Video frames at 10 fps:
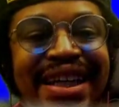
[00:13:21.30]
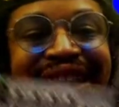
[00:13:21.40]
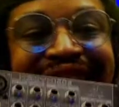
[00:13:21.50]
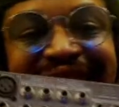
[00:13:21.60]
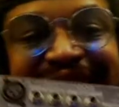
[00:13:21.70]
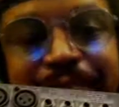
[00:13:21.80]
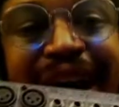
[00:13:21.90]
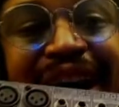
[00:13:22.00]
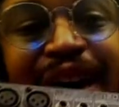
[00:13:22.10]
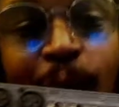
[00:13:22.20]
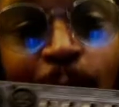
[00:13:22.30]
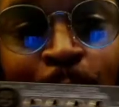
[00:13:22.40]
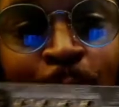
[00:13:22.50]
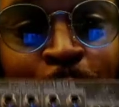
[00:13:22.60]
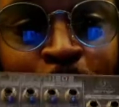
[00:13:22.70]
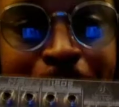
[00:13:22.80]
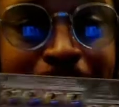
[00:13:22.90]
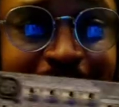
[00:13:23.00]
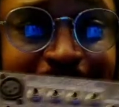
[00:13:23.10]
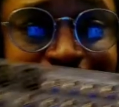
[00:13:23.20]
this is my old
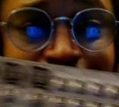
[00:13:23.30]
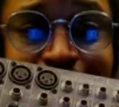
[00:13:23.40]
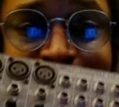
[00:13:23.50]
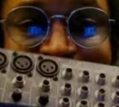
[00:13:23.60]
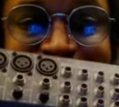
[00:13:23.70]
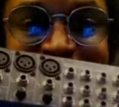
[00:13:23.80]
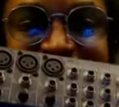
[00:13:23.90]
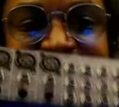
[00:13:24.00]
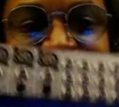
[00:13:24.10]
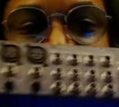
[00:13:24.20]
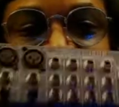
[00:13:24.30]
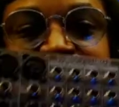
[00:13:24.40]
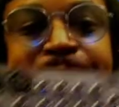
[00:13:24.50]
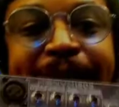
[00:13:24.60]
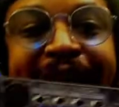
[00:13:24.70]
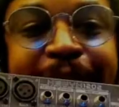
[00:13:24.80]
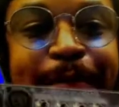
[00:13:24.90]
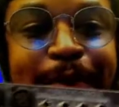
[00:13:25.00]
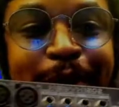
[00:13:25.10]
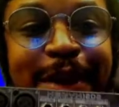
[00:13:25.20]
mixer right here. This bad
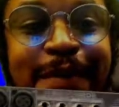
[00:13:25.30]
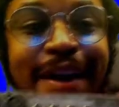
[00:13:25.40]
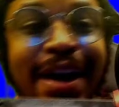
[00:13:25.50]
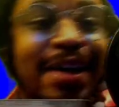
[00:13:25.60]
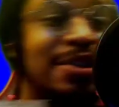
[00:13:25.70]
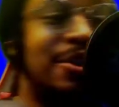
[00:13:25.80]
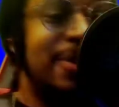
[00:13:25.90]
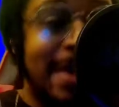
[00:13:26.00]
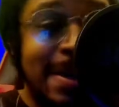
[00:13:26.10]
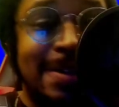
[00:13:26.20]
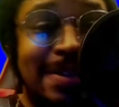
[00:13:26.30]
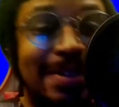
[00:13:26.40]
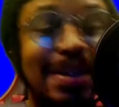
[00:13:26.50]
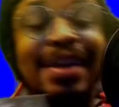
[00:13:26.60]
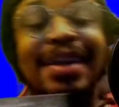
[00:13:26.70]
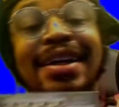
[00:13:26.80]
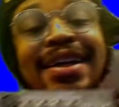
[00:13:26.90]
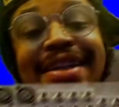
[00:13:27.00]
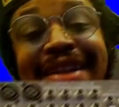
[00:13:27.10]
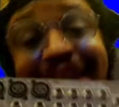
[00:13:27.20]
boy right here,
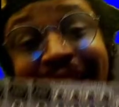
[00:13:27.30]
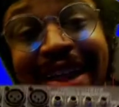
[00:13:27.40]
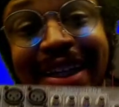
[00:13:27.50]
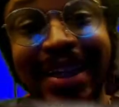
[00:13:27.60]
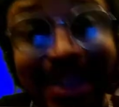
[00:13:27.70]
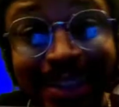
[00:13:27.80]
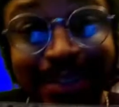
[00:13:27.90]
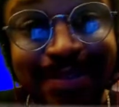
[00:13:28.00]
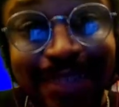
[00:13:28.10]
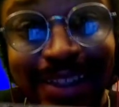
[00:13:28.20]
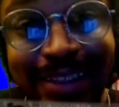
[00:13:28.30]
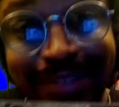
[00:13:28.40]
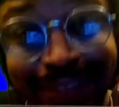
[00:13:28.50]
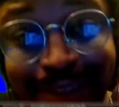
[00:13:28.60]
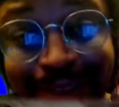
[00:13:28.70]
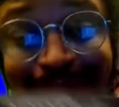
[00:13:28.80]
nigga. This right now,